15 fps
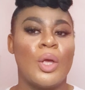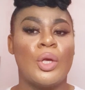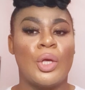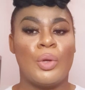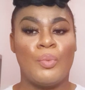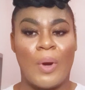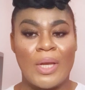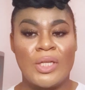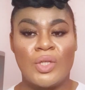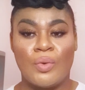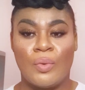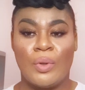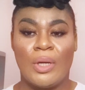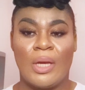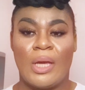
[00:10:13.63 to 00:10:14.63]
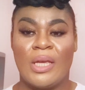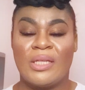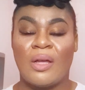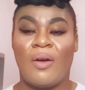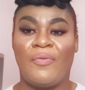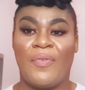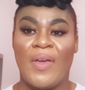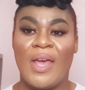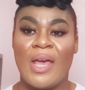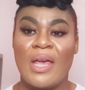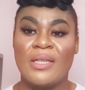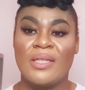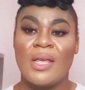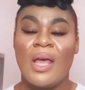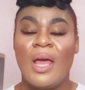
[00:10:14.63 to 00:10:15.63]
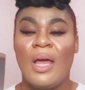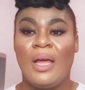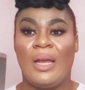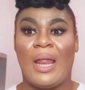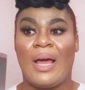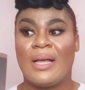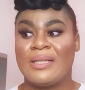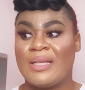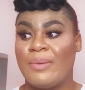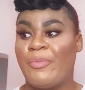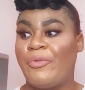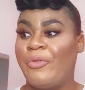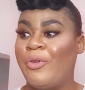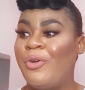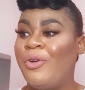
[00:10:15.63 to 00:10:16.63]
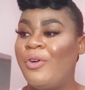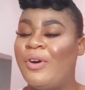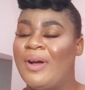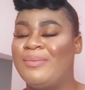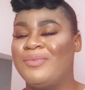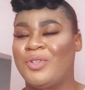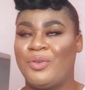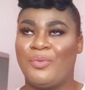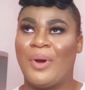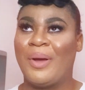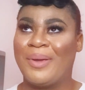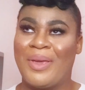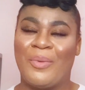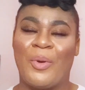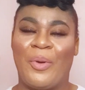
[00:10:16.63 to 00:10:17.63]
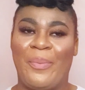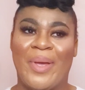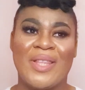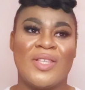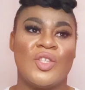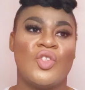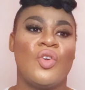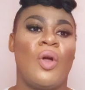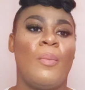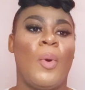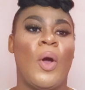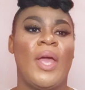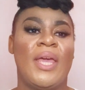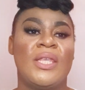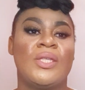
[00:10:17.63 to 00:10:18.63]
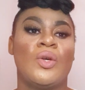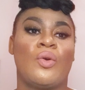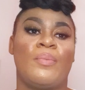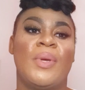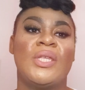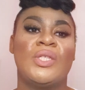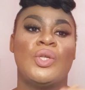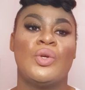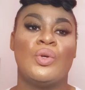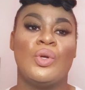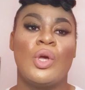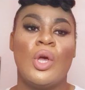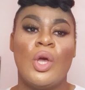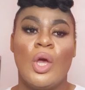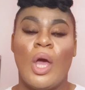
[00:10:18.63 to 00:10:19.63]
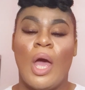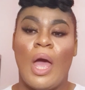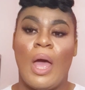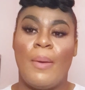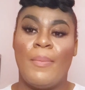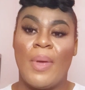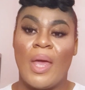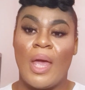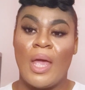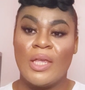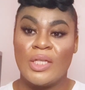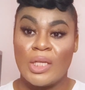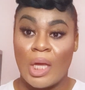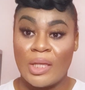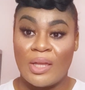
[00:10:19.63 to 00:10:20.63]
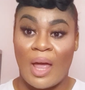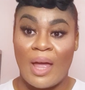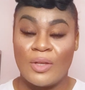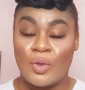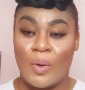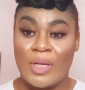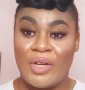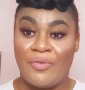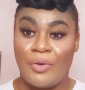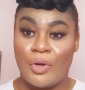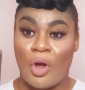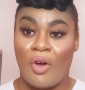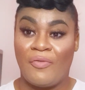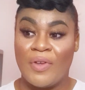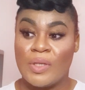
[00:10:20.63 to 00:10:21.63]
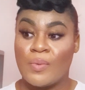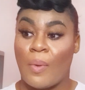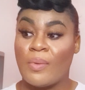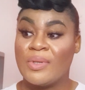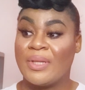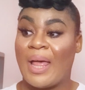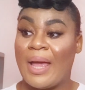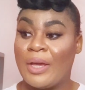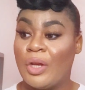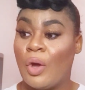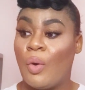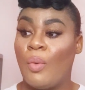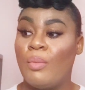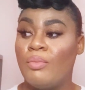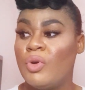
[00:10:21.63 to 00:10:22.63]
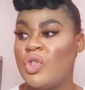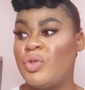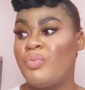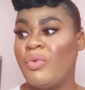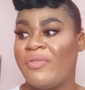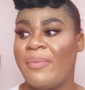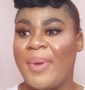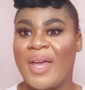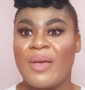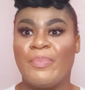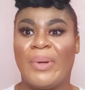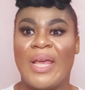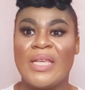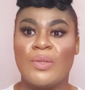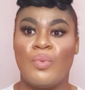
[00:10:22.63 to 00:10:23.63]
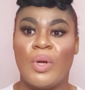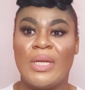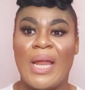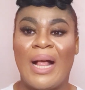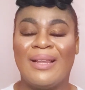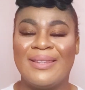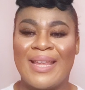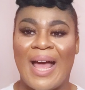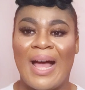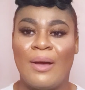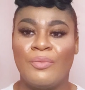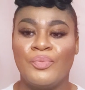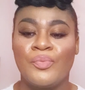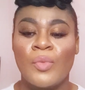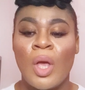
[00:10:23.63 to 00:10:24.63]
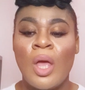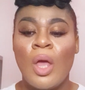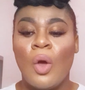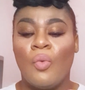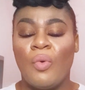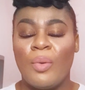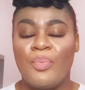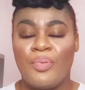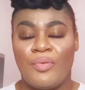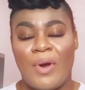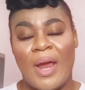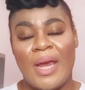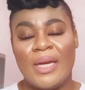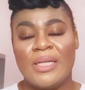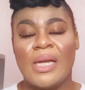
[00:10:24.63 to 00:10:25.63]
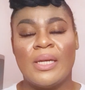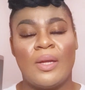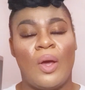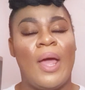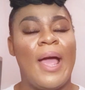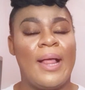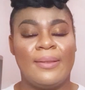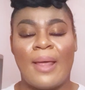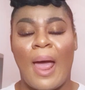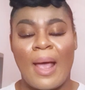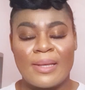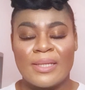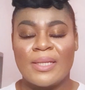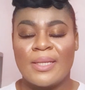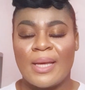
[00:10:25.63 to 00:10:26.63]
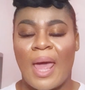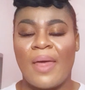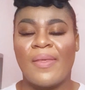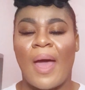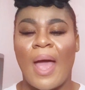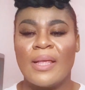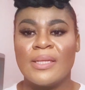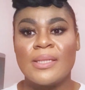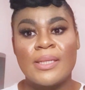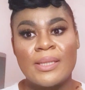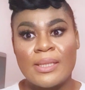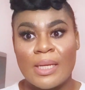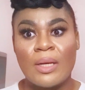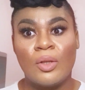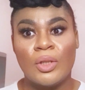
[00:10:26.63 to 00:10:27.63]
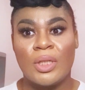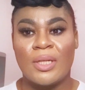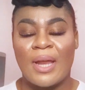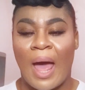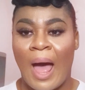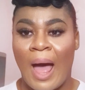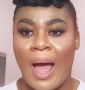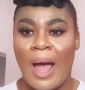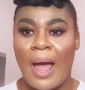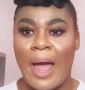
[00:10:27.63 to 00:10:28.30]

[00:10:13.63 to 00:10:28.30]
went to his office. Like I said before, I don't know why I keep going back to the story, but he took me to a different office where it was like, much more of a bigger place. We knelt down, we prayed and held hands together and sealed that,